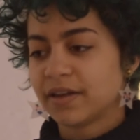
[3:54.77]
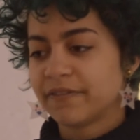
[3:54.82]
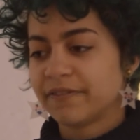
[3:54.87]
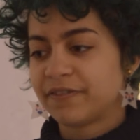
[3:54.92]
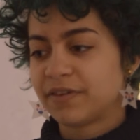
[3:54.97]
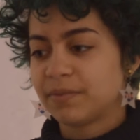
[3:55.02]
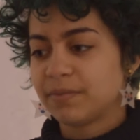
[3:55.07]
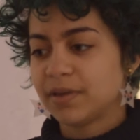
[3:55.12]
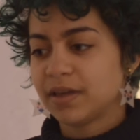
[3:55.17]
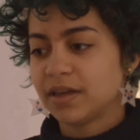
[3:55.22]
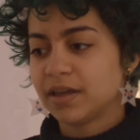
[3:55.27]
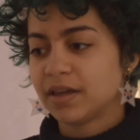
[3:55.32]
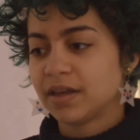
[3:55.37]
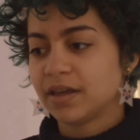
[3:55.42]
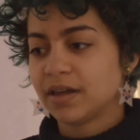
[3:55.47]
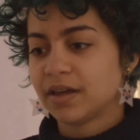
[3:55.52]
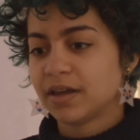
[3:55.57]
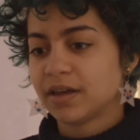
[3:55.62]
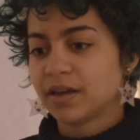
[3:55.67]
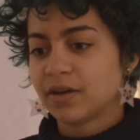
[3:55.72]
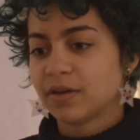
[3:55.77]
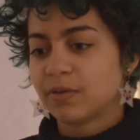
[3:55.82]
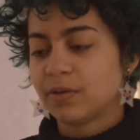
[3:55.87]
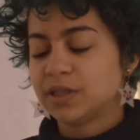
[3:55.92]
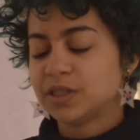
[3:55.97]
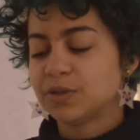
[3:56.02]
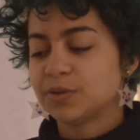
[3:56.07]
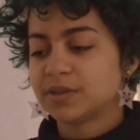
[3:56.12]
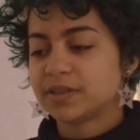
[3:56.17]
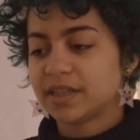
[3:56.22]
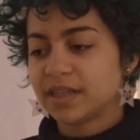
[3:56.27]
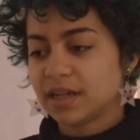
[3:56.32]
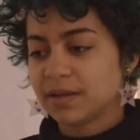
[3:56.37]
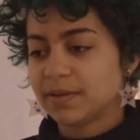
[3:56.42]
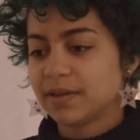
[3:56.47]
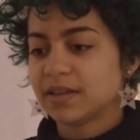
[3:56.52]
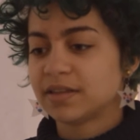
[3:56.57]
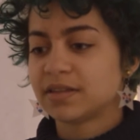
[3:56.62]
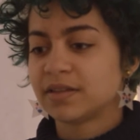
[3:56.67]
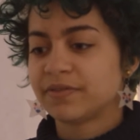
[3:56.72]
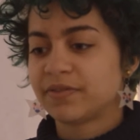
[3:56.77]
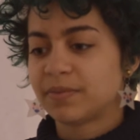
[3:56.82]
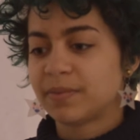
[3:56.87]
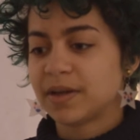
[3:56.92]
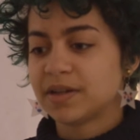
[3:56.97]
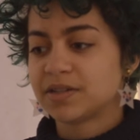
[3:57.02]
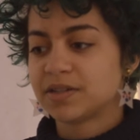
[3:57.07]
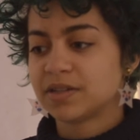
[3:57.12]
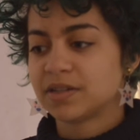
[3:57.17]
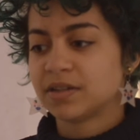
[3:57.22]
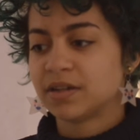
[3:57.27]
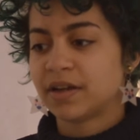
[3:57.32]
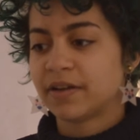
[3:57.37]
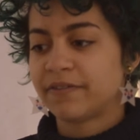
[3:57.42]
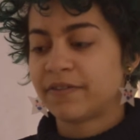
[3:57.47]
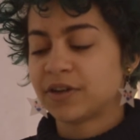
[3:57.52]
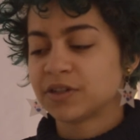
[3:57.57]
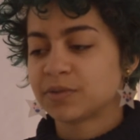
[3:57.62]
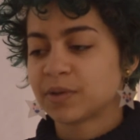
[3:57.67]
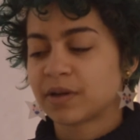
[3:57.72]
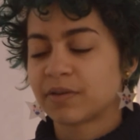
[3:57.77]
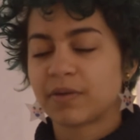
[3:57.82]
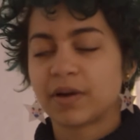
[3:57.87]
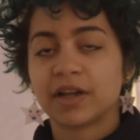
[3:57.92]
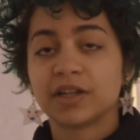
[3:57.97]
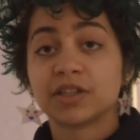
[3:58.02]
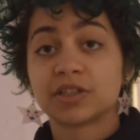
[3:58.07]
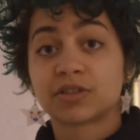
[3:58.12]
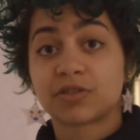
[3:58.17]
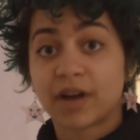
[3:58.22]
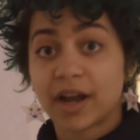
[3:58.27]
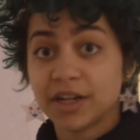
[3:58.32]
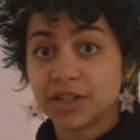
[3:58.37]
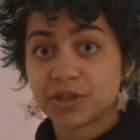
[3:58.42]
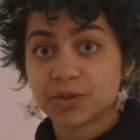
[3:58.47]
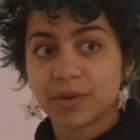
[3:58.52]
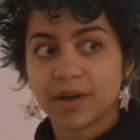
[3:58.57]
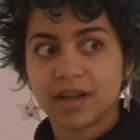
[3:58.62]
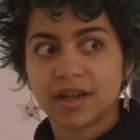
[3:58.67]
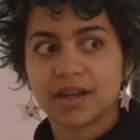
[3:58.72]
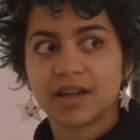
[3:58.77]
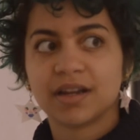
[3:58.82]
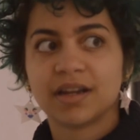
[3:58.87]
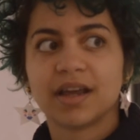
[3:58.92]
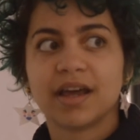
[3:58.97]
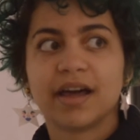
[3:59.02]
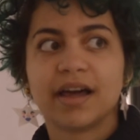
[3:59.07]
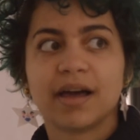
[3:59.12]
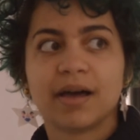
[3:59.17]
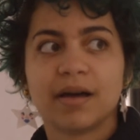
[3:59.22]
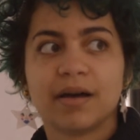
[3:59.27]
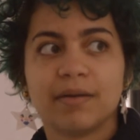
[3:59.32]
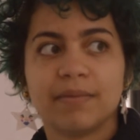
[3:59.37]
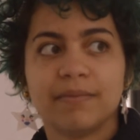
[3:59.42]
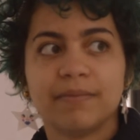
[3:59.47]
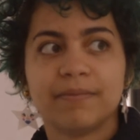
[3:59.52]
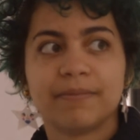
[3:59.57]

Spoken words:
for me, when she was sending me this information first, like when I just graduated, I